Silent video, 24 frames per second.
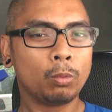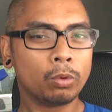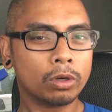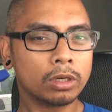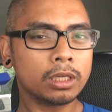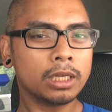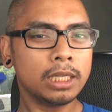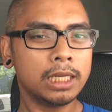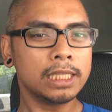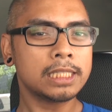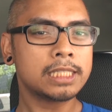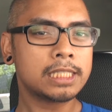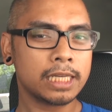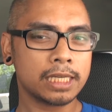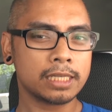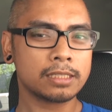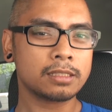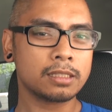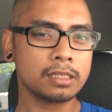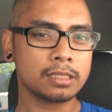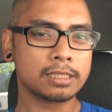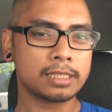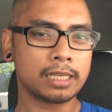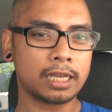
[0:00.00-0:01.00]
We're gonna
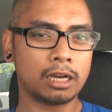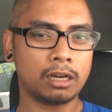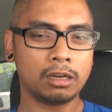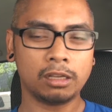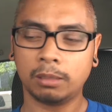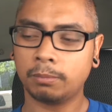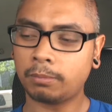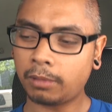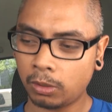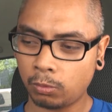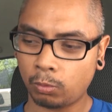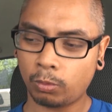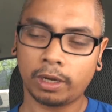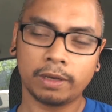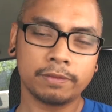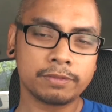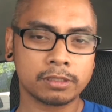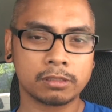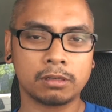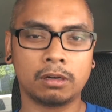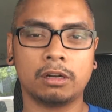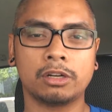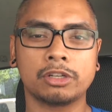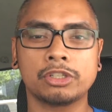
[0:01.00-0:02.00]
test this out in my wife's
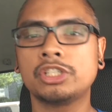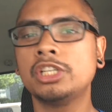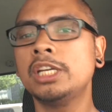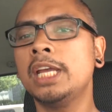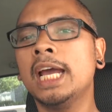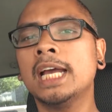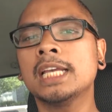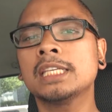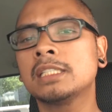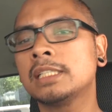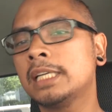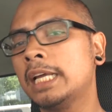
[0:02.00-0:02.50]
car. She has